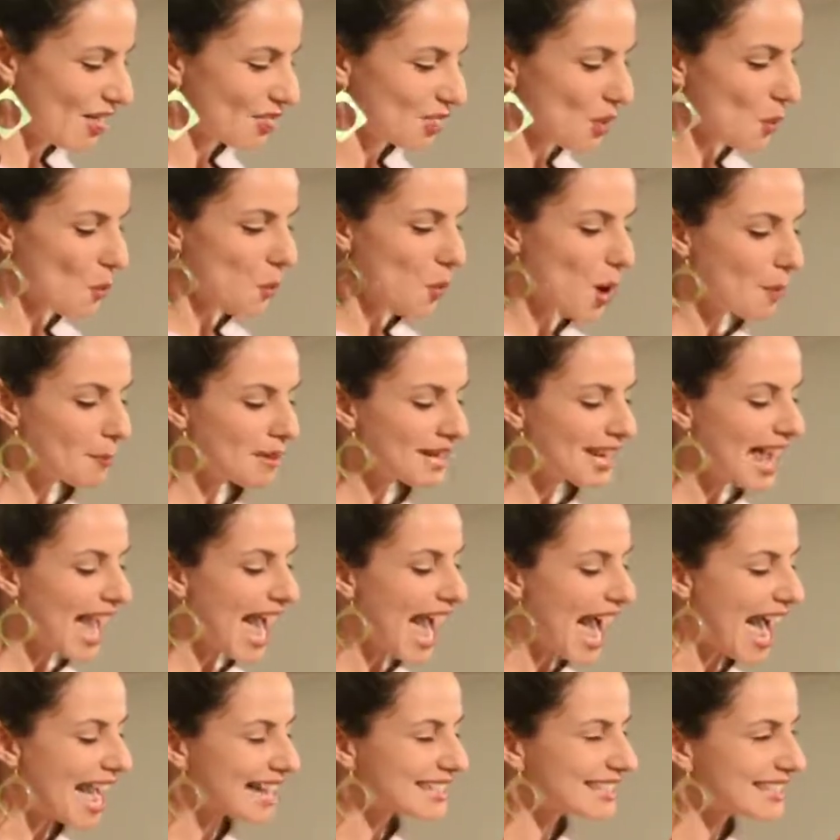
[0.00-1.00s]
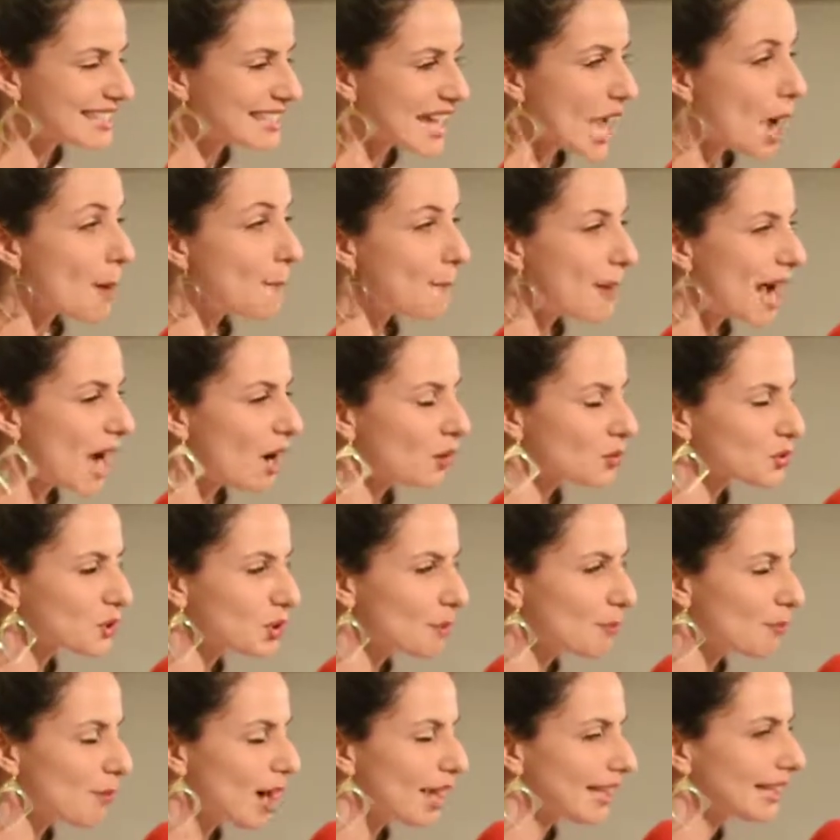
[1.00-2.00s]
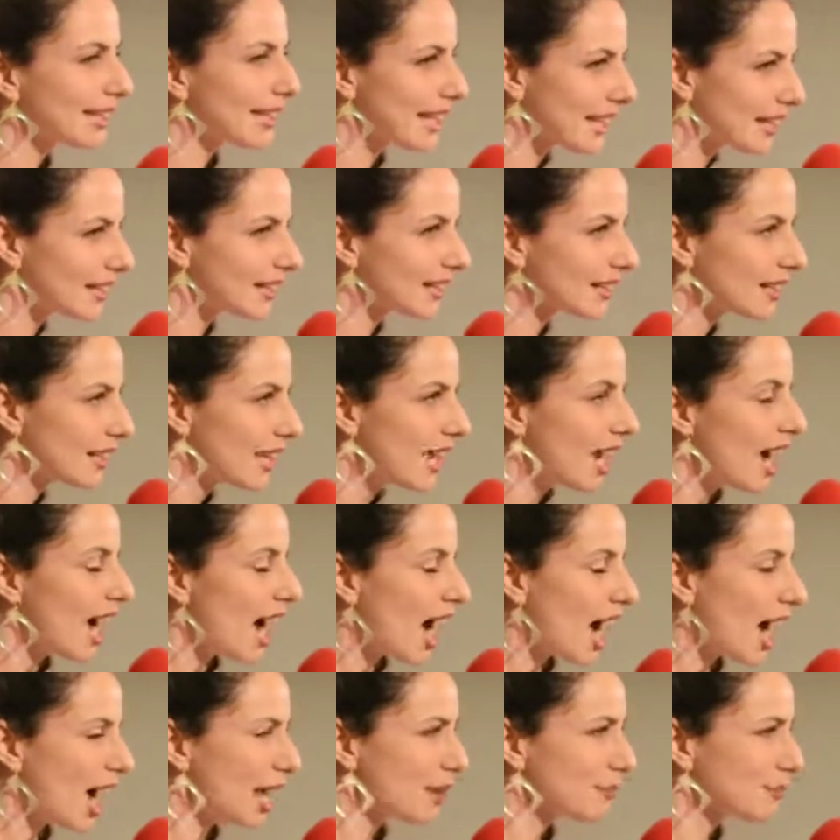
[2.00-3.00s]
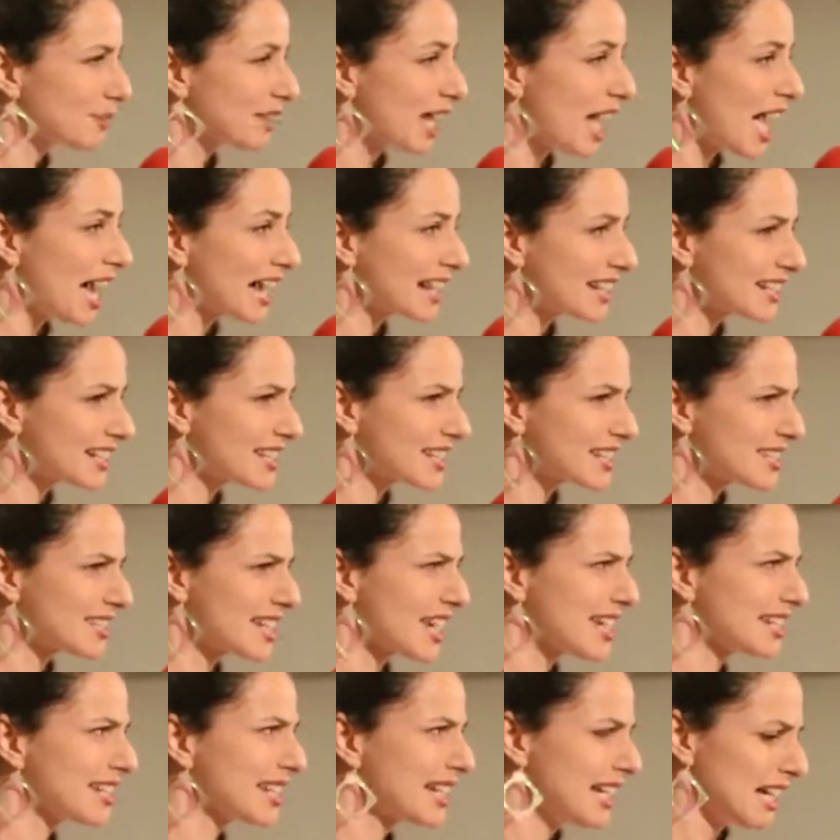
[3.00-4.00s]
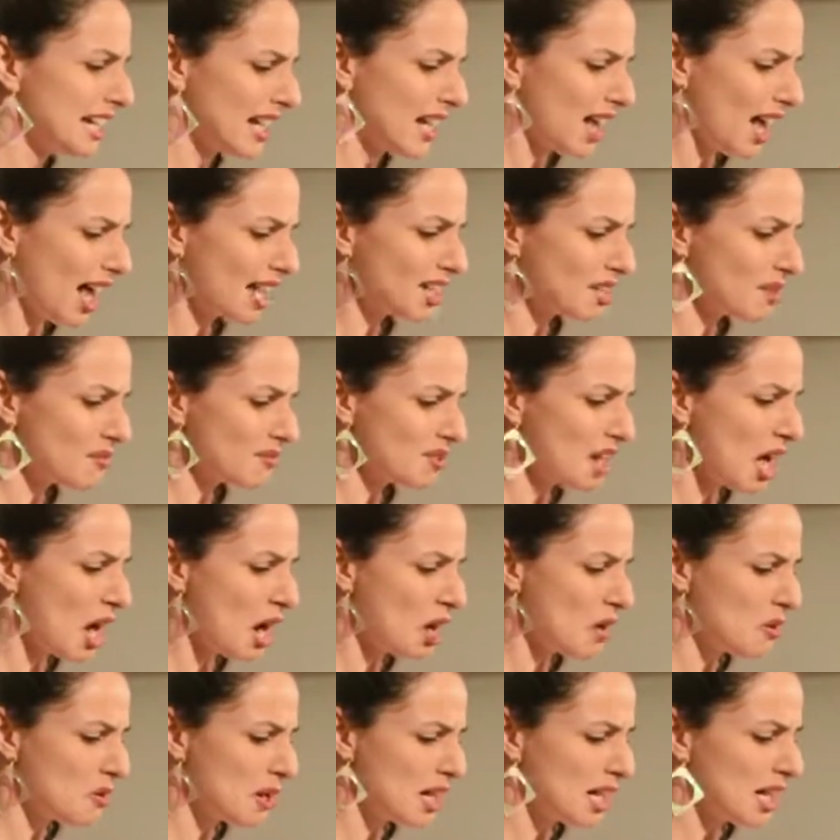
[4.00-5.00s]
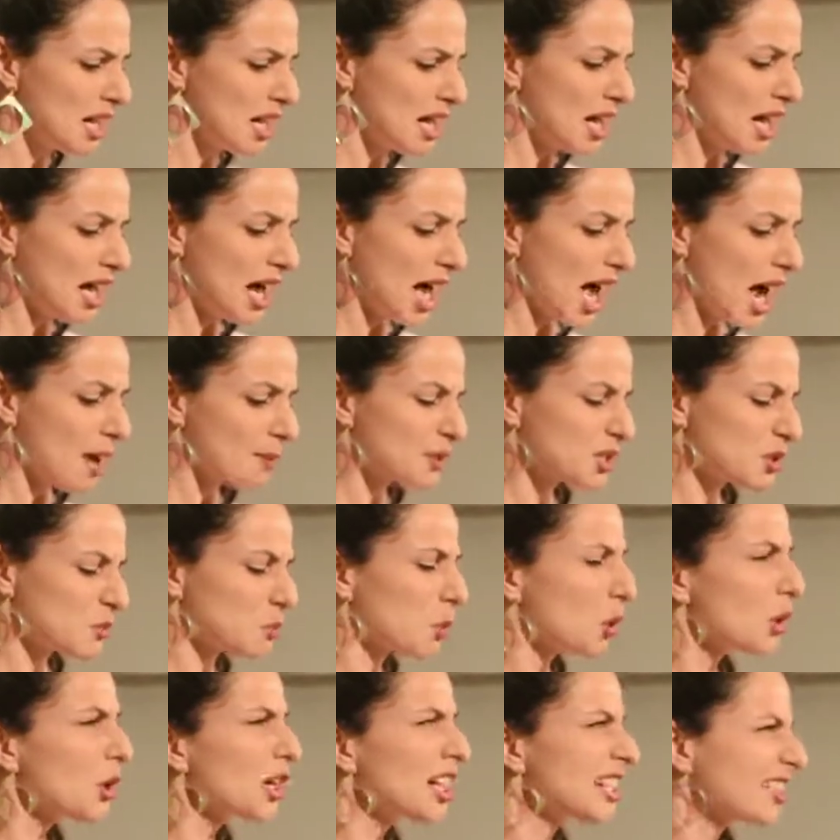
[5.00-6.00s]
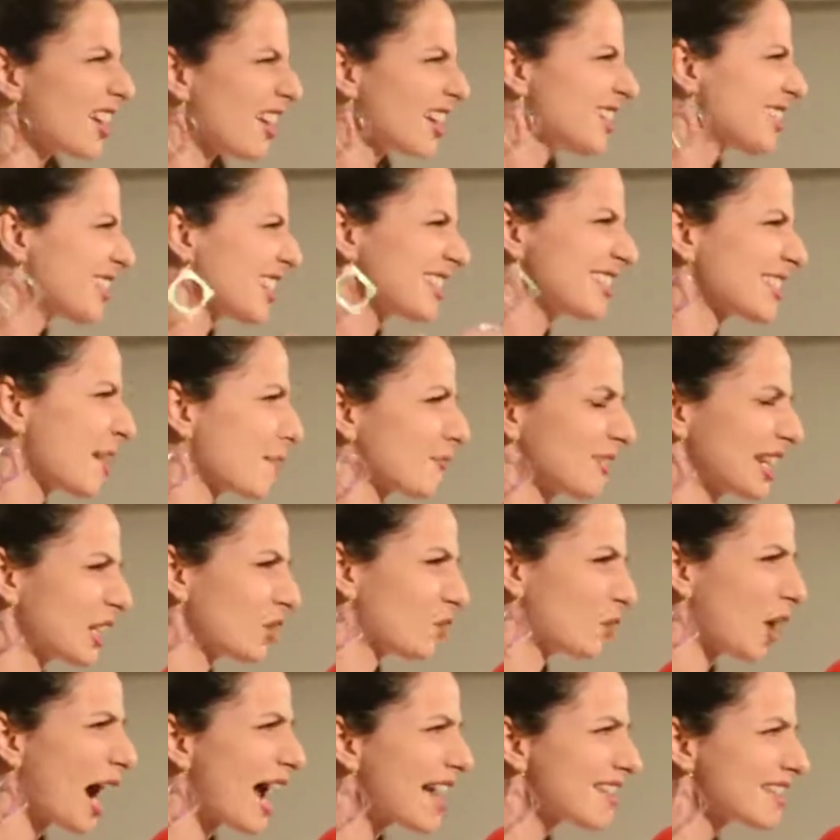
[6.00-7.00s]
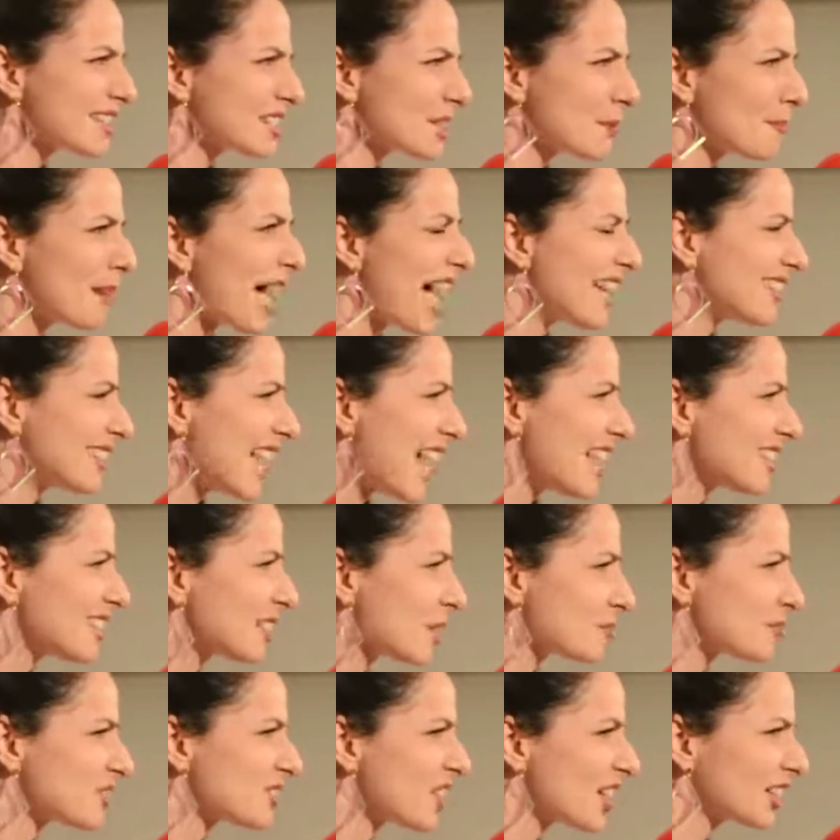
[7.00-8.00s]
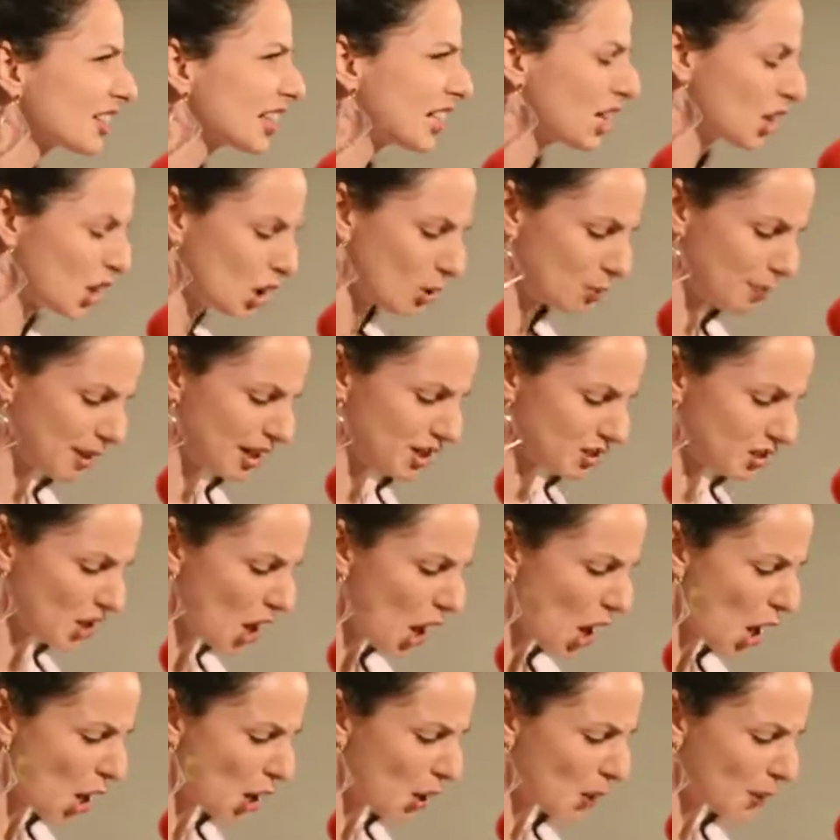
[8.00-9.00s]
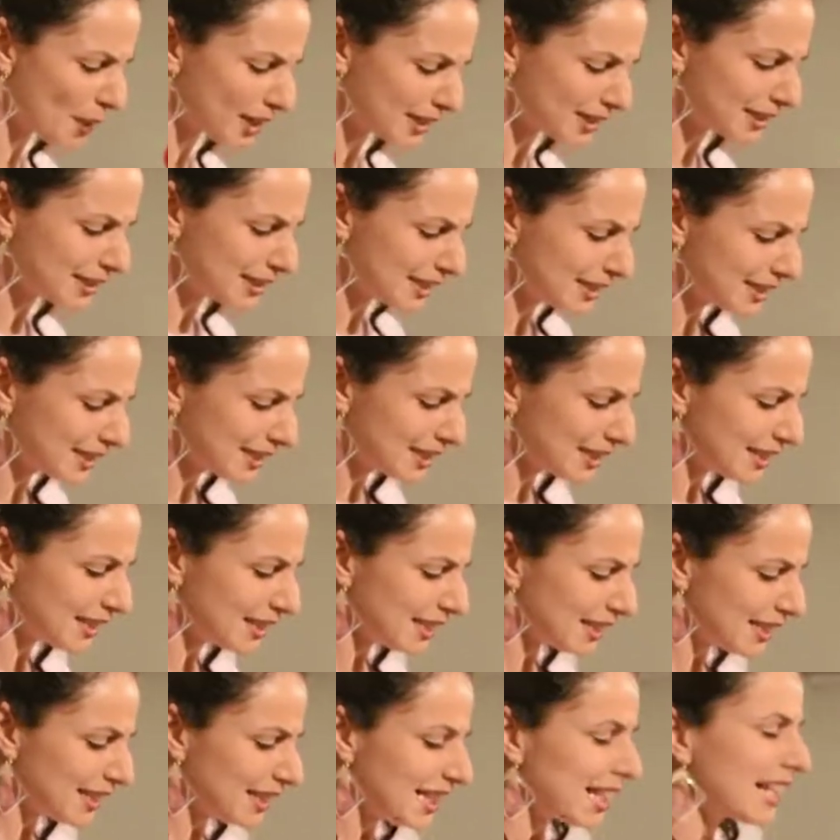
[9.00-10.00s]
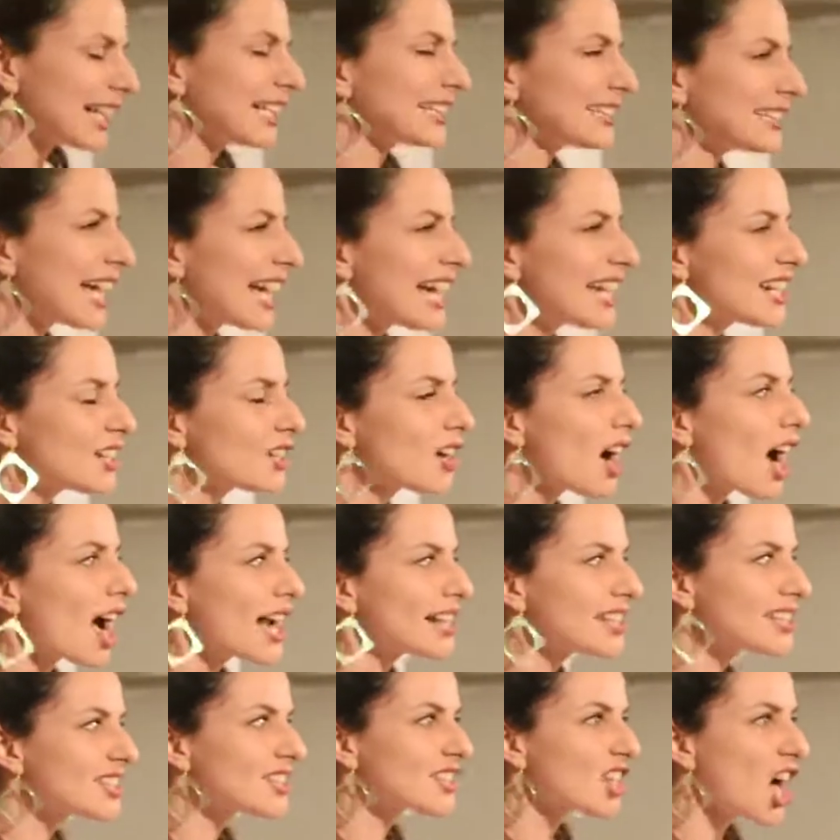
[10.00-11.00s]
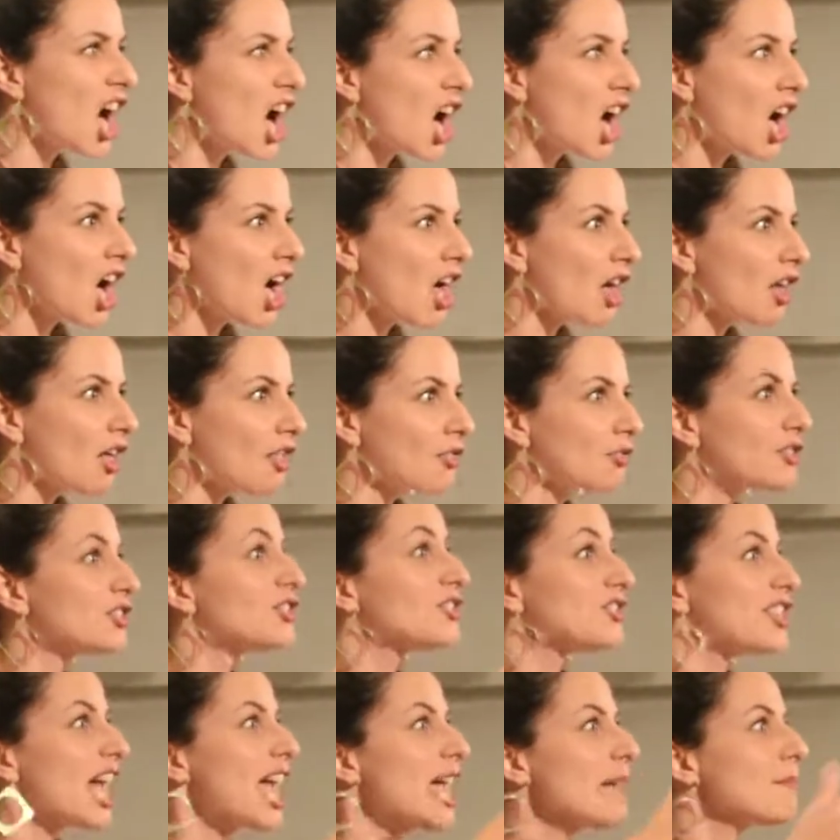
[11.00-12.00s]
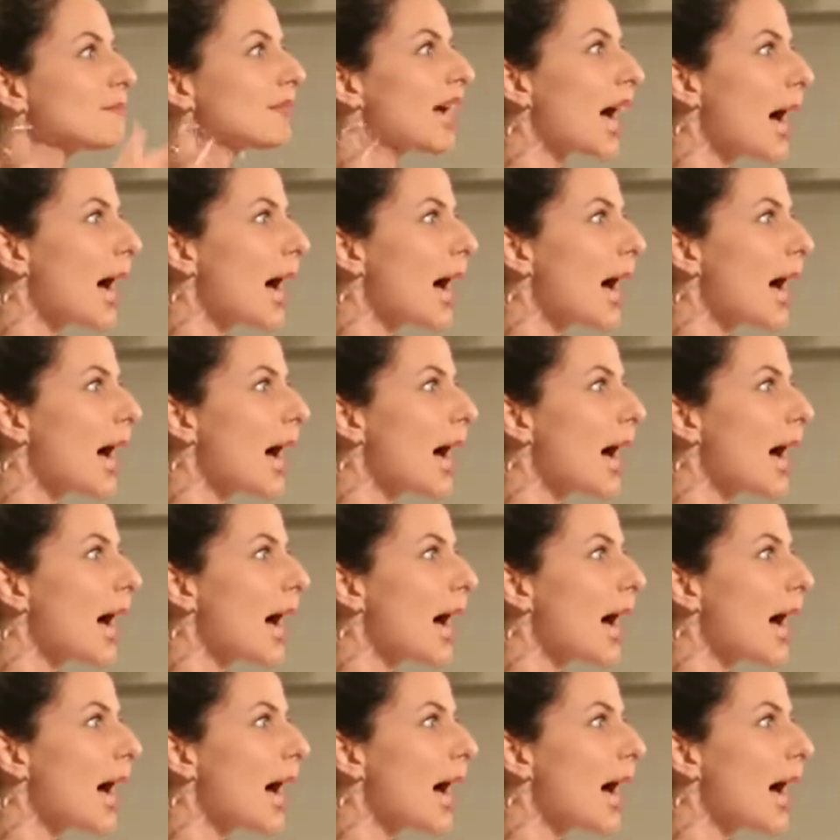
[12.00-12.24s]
The woman asked about my kink. I blanked, said, I don't know. I was worried I'd say something random and end up sucking her big toe. Later I saw the same